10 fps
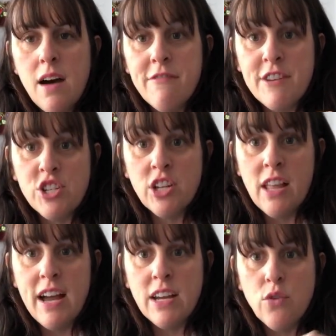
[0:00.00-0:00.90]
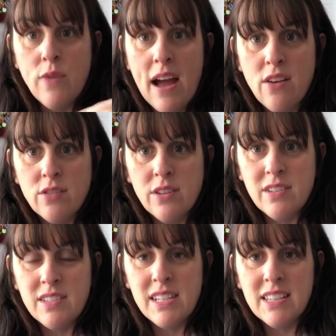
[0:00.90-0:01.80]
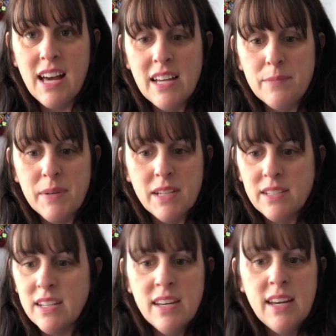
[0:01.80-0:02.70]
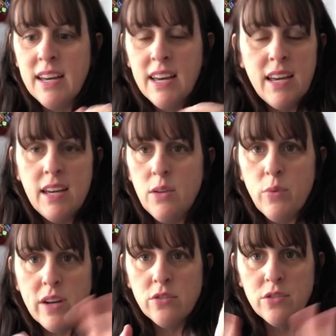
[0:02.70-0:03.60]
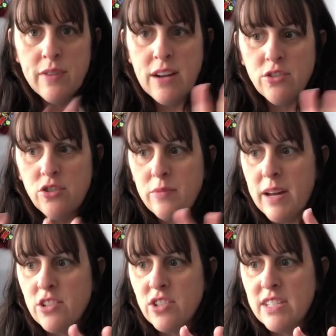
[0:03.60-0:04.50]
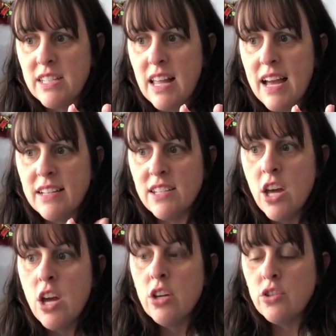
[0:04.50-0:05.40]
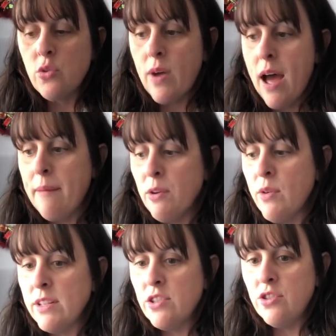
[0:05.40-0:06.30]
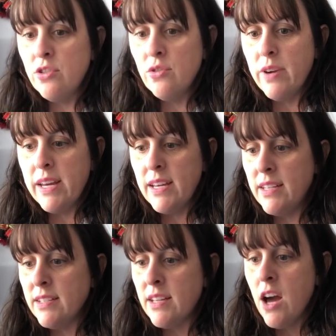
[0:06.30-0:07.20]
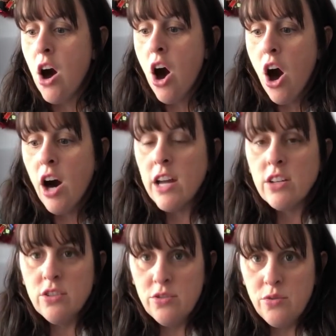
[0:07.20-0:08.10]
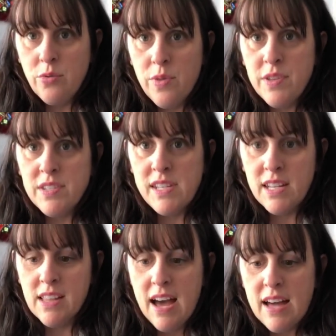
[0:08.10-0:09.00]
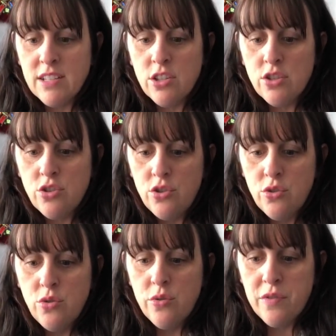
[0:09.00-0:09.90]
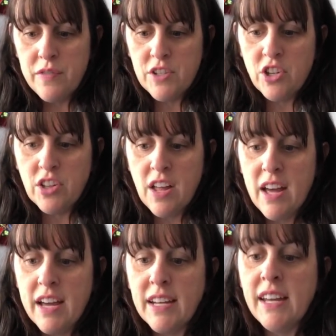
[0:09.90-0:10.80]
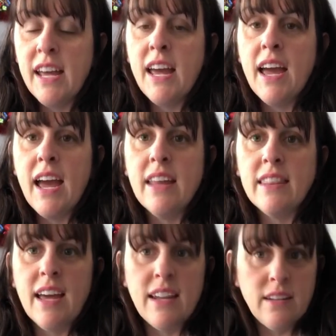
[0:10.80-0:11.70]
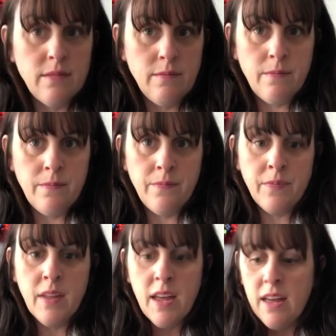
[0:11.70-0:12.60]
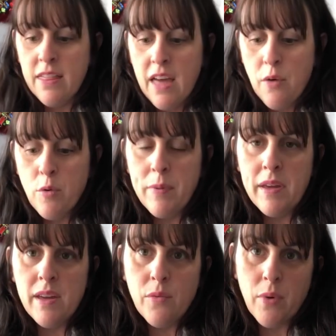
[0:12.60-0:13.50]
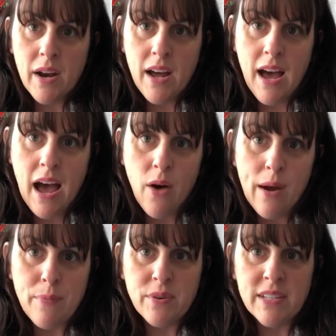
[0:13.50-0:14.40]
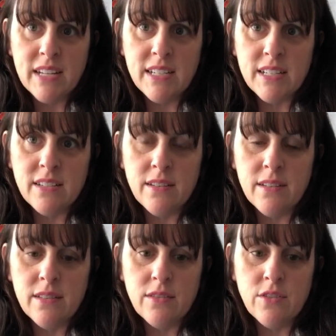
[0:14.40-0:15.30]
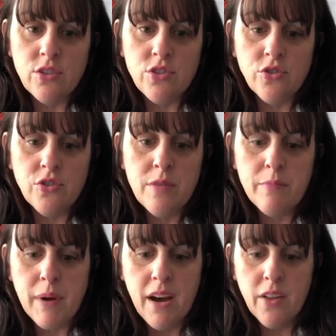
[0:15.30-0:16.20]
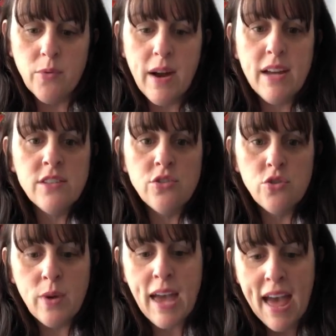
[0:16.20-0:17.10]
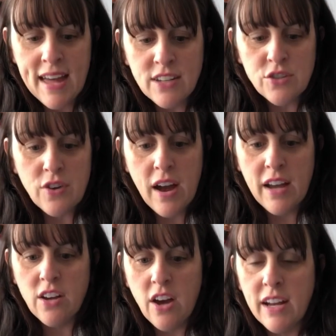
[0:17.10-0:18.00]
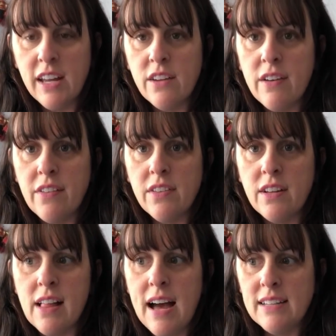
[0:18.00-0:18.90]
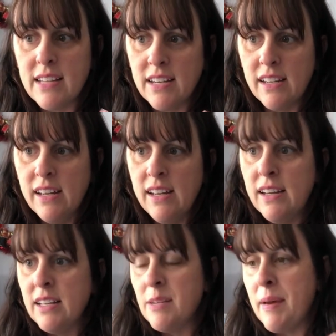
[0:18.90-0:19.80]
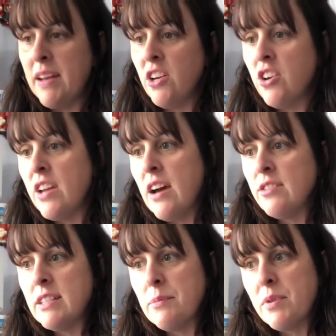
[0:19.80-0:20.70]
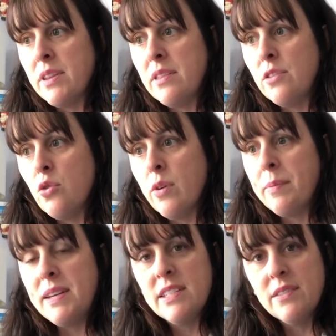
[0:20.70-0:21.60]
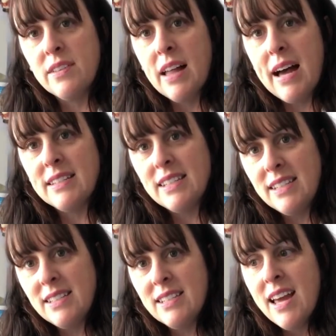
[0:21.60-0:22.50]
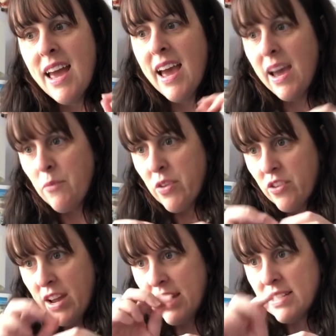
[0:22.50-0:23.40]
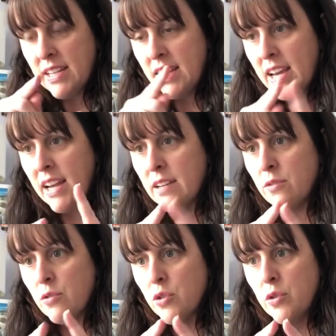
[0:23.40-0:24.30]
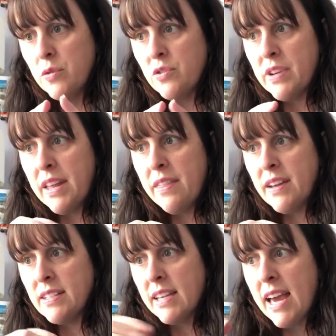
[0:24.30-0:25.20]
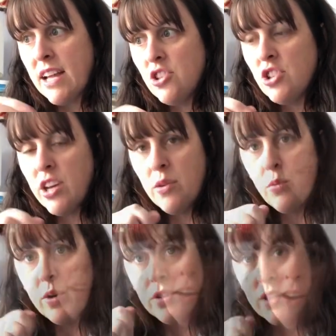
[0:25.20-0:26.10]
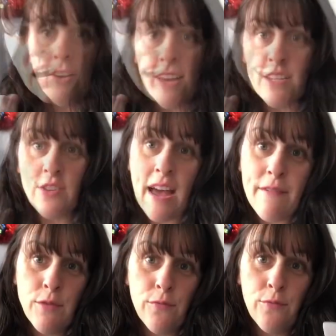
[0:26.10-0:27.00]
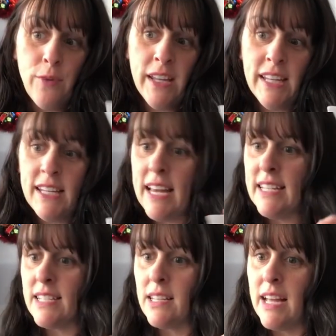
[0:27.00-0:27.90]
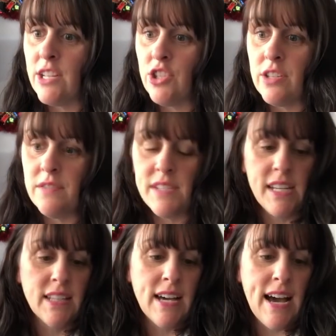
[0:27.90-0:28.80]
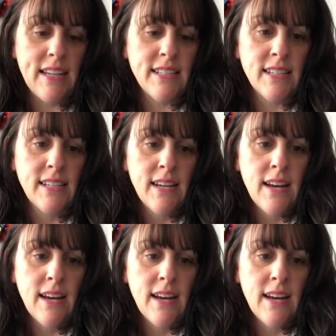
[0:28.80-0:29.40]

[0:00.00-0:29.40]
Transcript: fishing line around the sea glass because it wiggles around too much and slides. So what I'm going to do is hot glue the sea glass to the fishing line, and then that will be how I present it to children. But otherwise, you can try knotting it around the glass, and depending on how slippery your piece of glass is and whether it has any kind of grooves or anything to catch, it will tie. Okay, so I have a really nice selection of sea glass.